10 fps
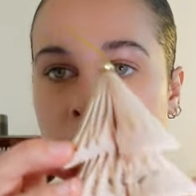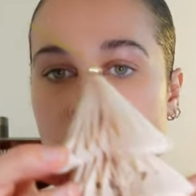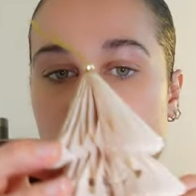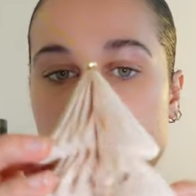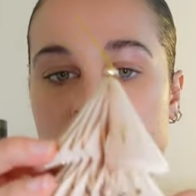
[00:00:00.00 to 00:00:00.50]

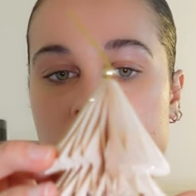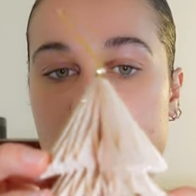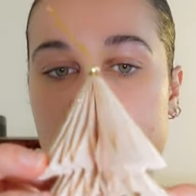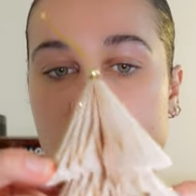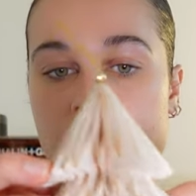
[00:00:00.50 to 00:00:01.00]
I'm not
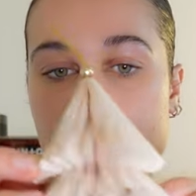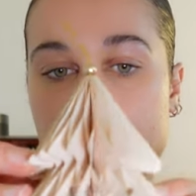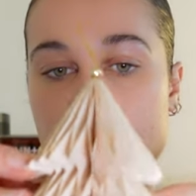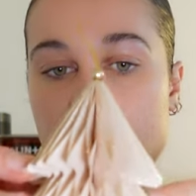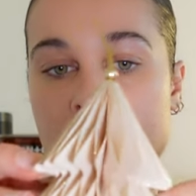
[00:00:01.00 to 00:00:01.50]
gonna
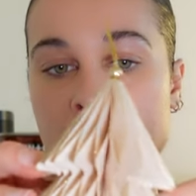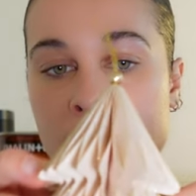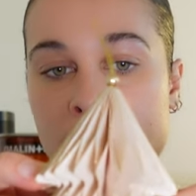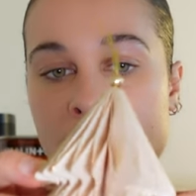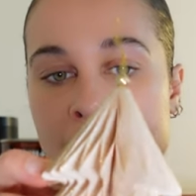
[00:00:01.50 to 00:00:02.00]
hook it
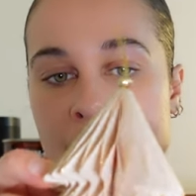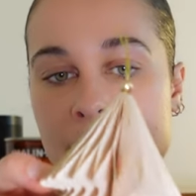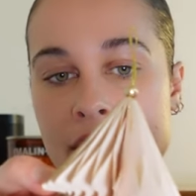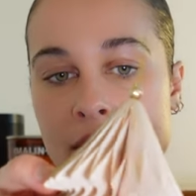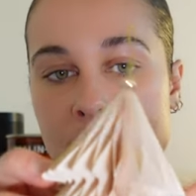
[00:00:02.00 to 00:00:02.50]
on right
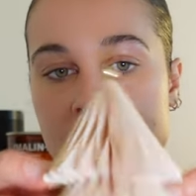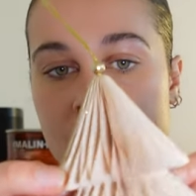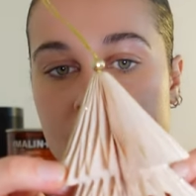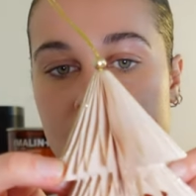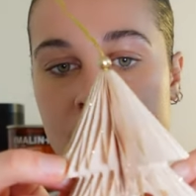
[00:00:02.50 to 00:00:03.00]
this
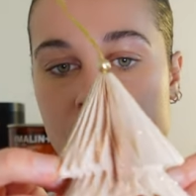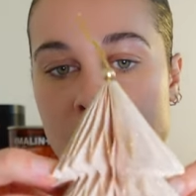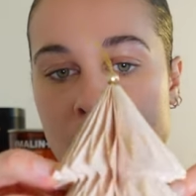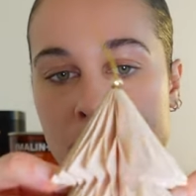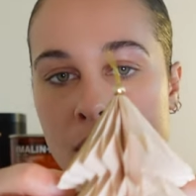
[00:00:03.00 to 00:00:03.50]
minute because it will
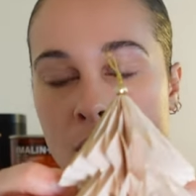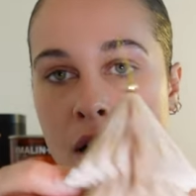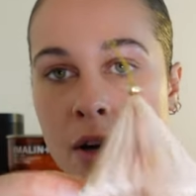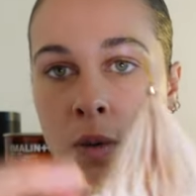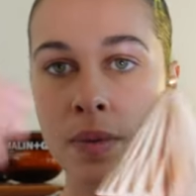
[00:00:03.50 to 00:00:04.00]
take me a
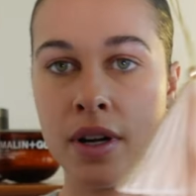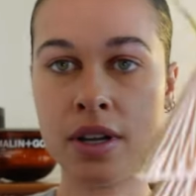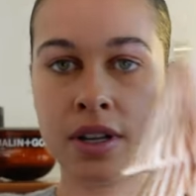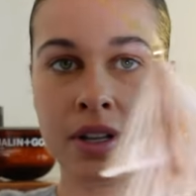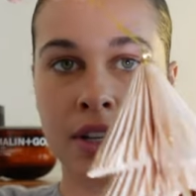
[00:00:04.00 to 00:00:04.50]
while,
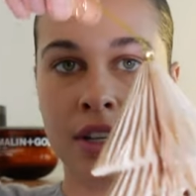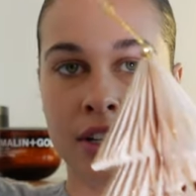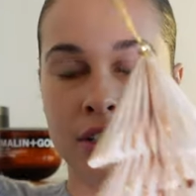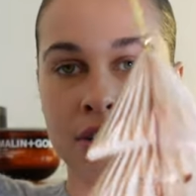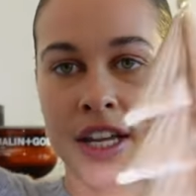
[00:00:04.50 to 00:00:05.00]
but
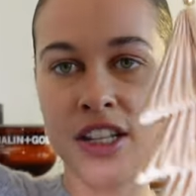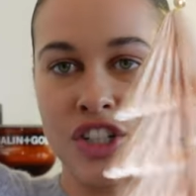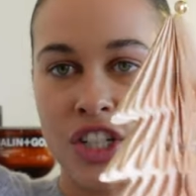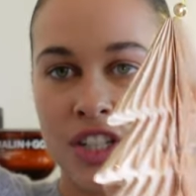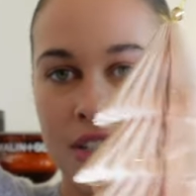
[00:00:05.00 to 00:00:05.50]
you get the
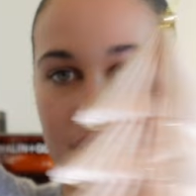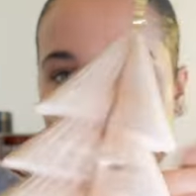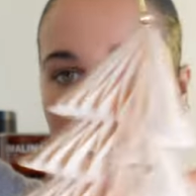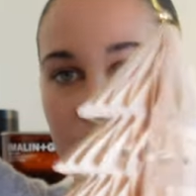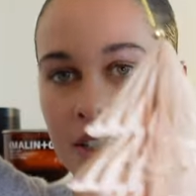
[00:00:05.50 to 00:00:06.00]
gist.
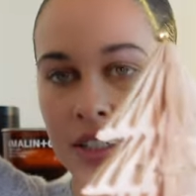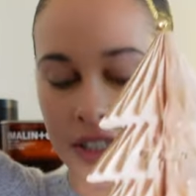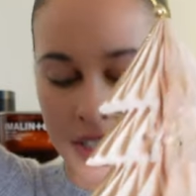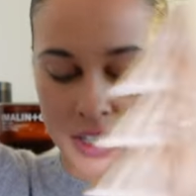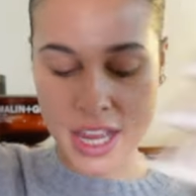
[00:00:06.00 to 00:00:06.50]

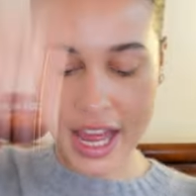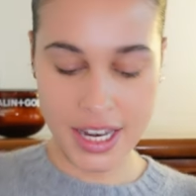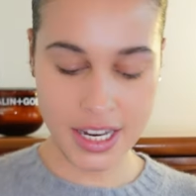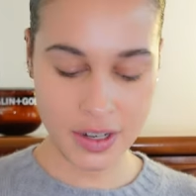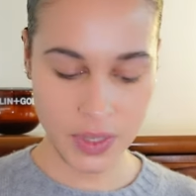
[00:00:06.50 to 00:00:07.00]
And
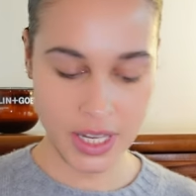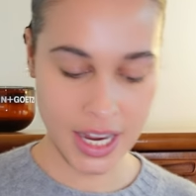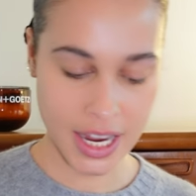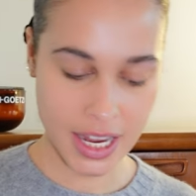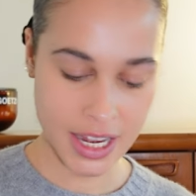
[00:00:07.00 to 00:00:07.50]
then we
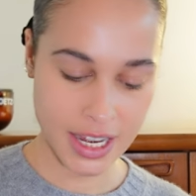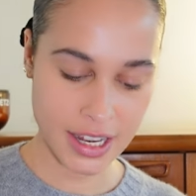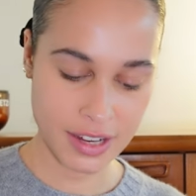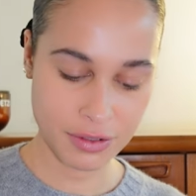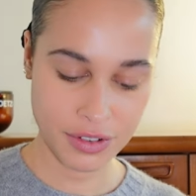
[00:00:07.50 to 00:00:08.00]

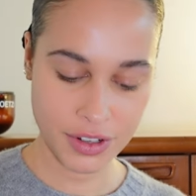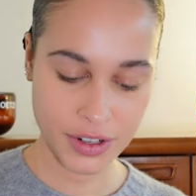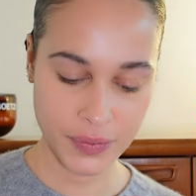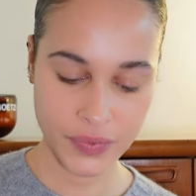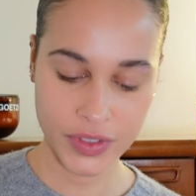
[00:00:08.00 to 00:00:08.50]
have
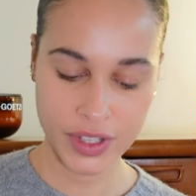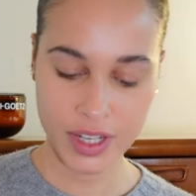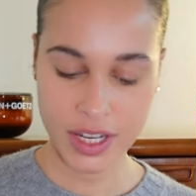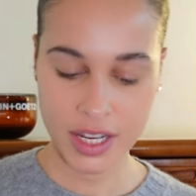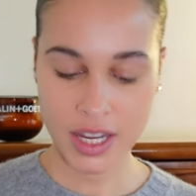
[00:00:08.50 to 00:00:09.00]

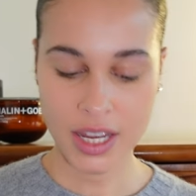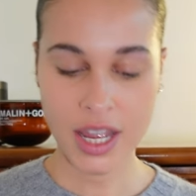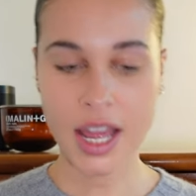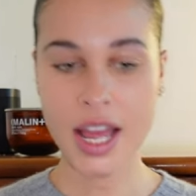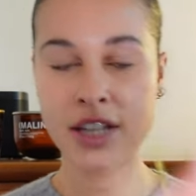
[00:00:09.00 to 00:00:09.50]

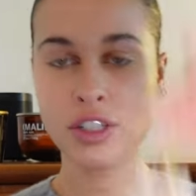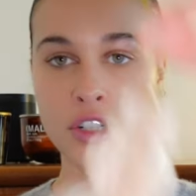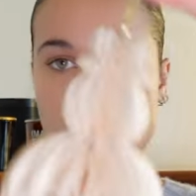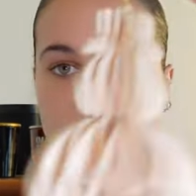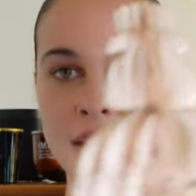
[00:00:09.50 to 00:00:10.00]
a
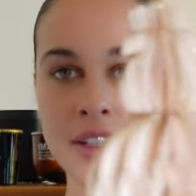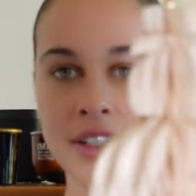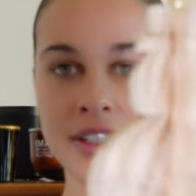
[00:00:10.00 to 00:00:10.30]
snowman